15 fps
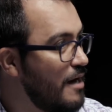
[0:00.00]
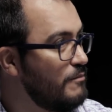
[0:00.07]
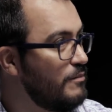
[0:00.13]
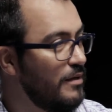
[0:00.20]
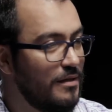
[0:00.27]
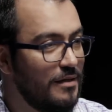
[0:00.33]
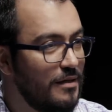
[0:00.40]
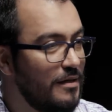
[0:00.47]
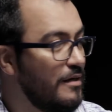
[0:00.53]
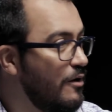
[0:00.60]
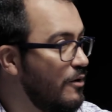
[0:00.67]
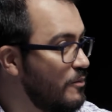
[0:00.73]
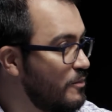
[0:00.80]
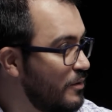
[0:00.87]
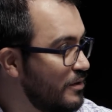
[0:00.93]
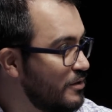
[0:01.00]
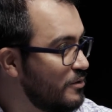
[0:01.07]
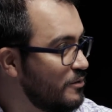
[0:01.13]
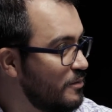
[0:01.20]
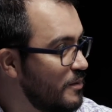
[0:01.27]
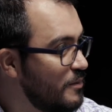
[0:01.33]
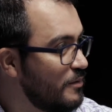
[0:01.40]
happy,
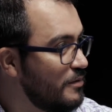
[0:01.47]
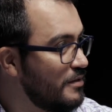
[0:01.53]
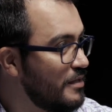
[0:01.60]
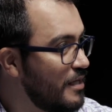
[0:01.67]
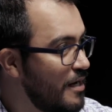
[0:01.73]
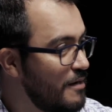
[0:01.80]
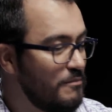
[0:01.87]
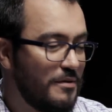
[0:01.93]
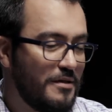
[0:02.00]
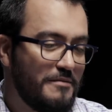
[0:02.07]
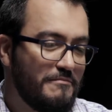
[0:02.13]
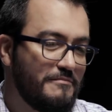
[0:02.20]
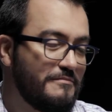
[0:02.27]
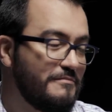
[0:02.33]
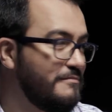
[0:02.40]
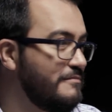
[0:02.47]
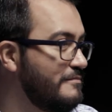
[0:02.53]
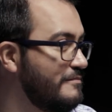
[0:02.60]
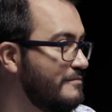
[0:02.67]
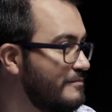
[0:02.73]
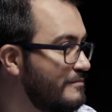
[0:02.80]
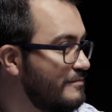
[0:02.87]
operations people are happy,
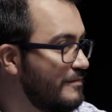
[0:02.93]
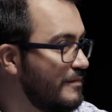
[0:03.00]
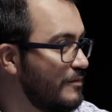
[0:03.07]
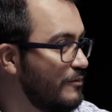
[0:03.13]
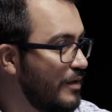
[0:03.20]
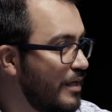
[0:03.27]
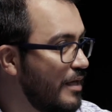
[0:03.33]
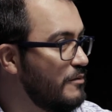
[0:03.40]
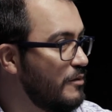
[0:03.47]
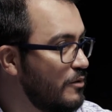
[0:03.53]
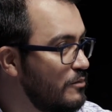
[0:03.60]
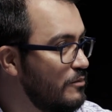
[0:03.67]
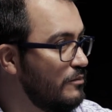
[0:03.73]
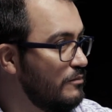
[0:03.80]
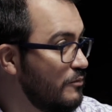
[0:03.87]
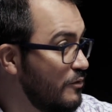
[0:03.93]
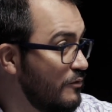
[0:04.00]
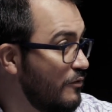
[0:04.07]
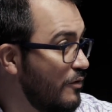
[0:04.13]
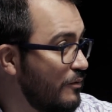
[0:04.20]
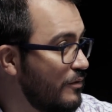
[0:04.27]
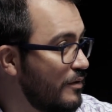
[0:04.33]
we can move
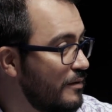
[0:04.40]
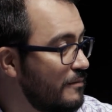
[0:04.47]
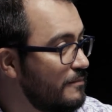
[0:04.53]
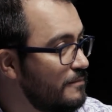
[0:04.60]
forward.